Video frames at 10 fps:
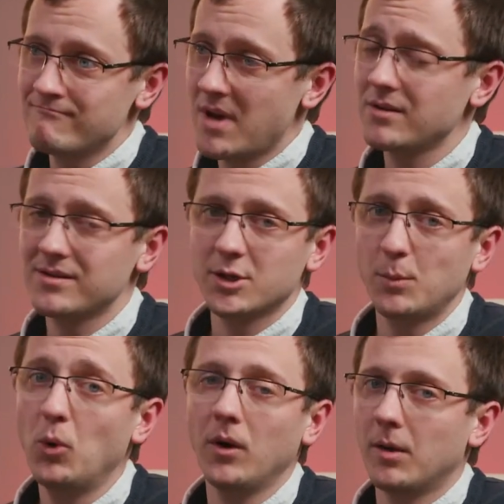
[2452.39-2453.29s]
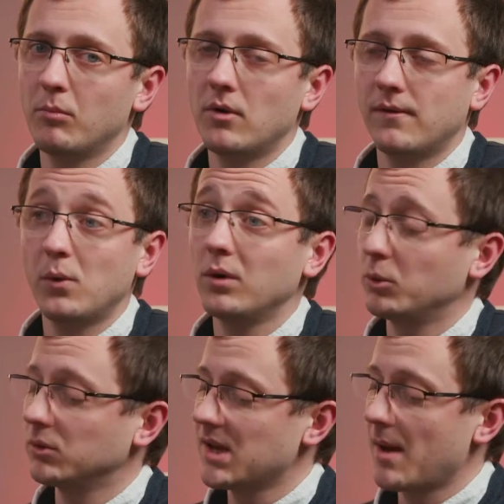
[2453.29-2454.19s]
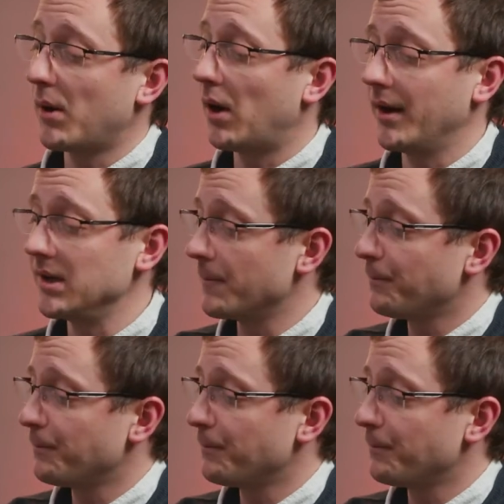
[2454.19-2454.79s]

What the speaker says: much smaller and more affordable to get behind.